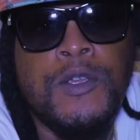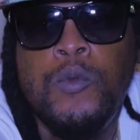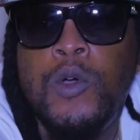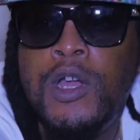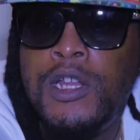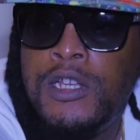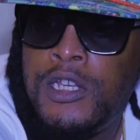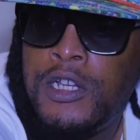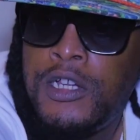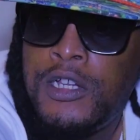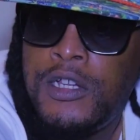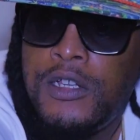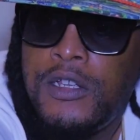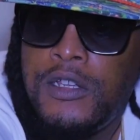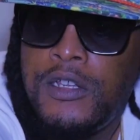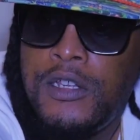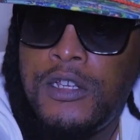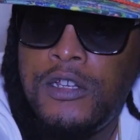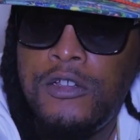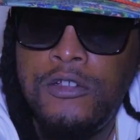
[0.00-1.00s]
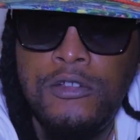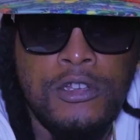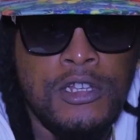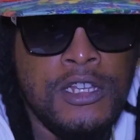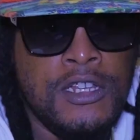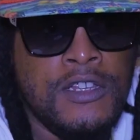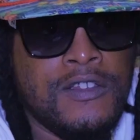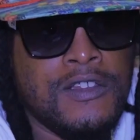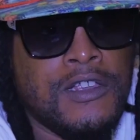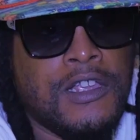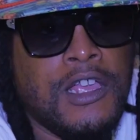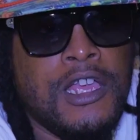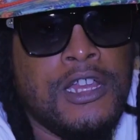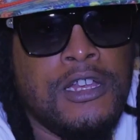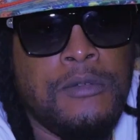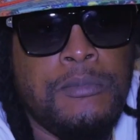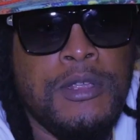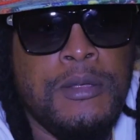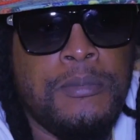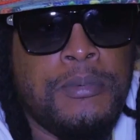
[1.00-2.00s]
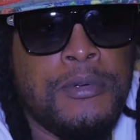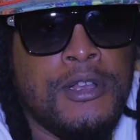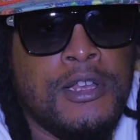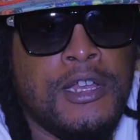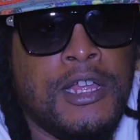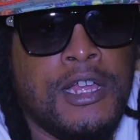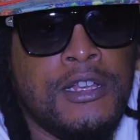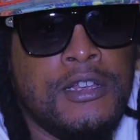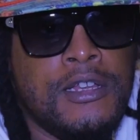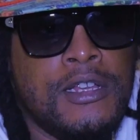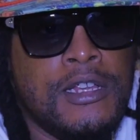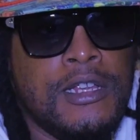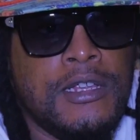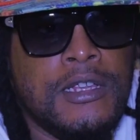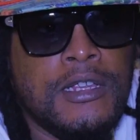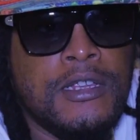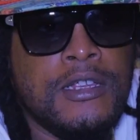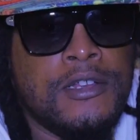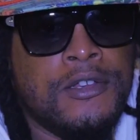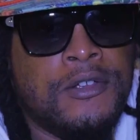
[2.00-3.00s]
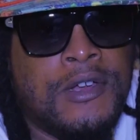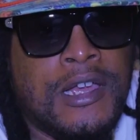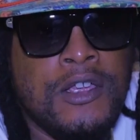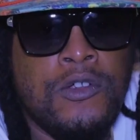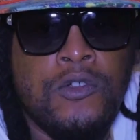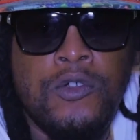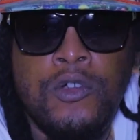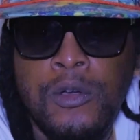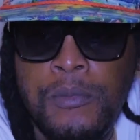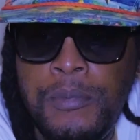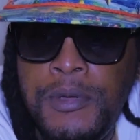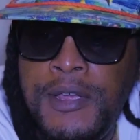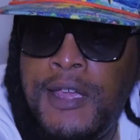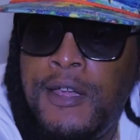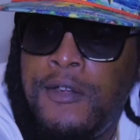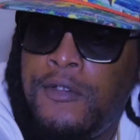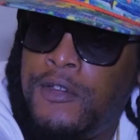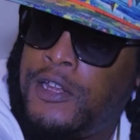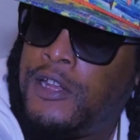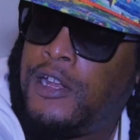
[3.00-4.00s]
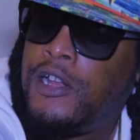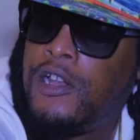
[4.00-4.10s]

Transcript: Wonder, these are the kind of people that I grow up hearing a